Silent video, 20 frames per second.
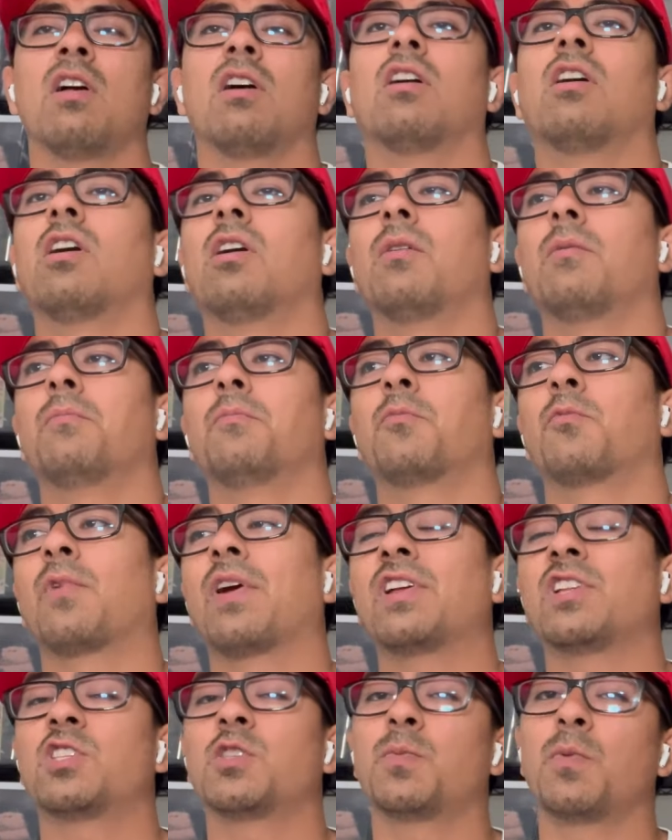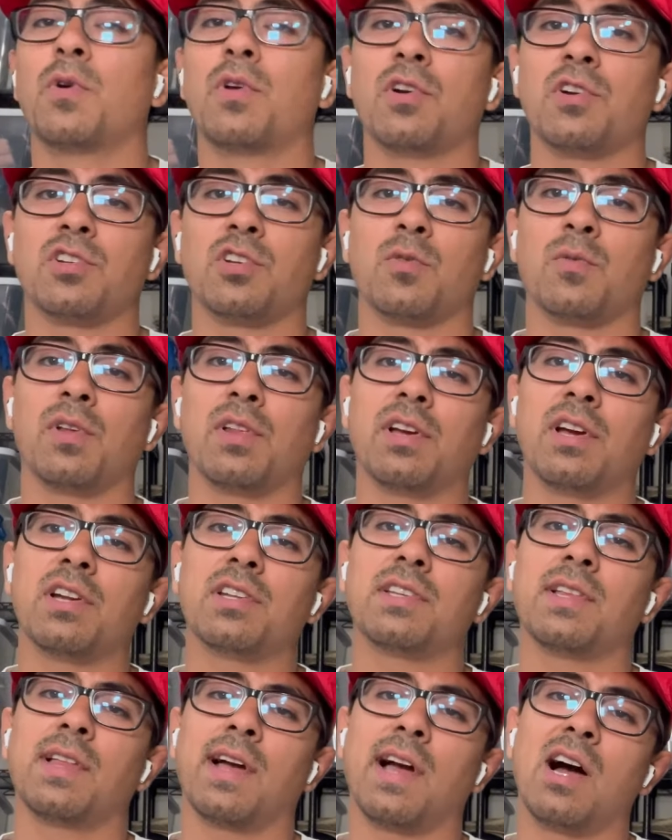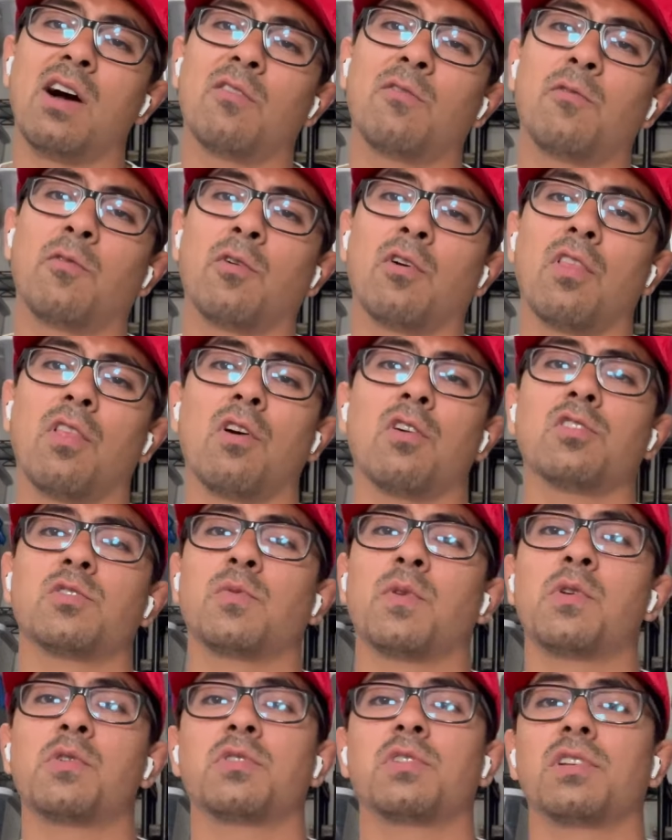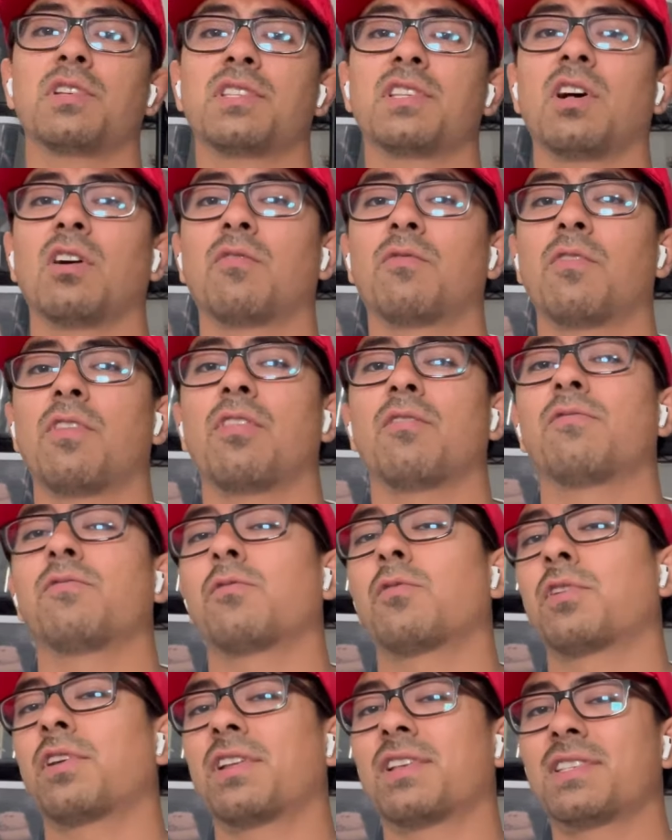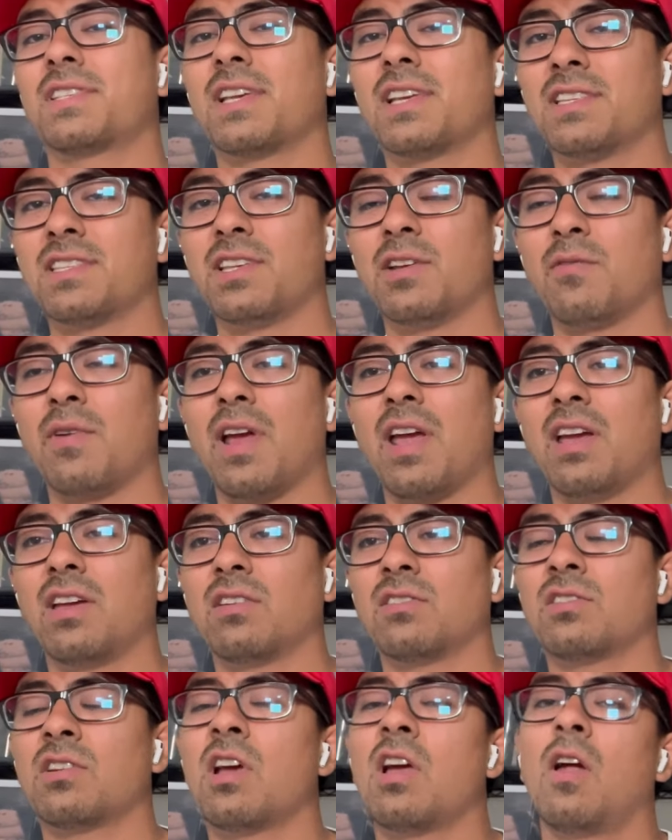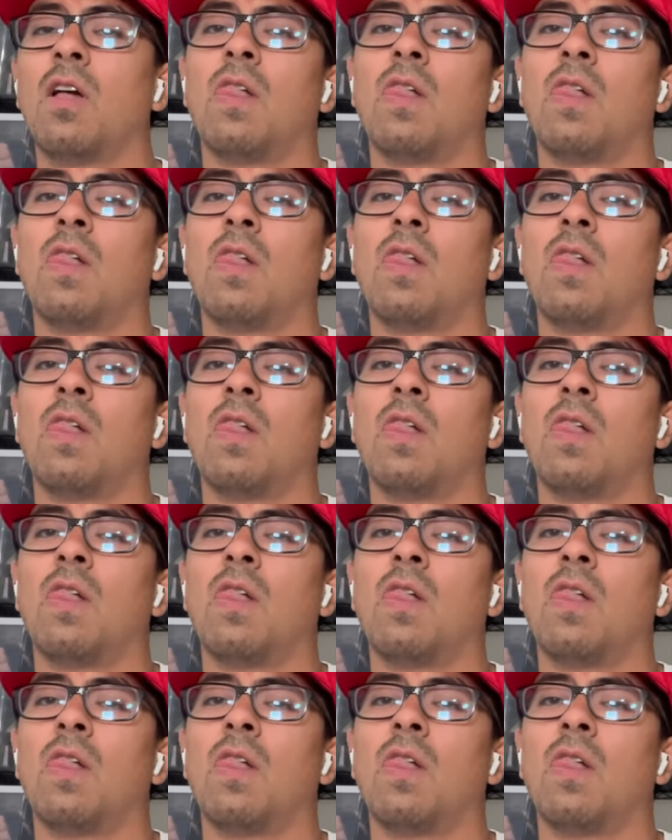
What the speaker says: Rain Spooners are really good to look out for. Those we usually sell in the 40 to 60 range.